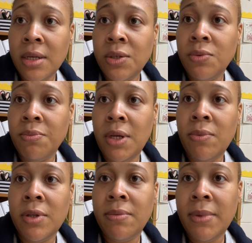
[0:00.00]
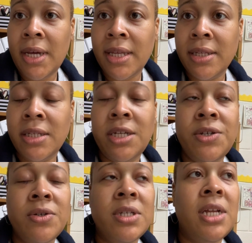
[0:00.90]
to meet with me at the
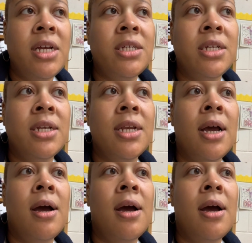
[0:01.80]
teacher station,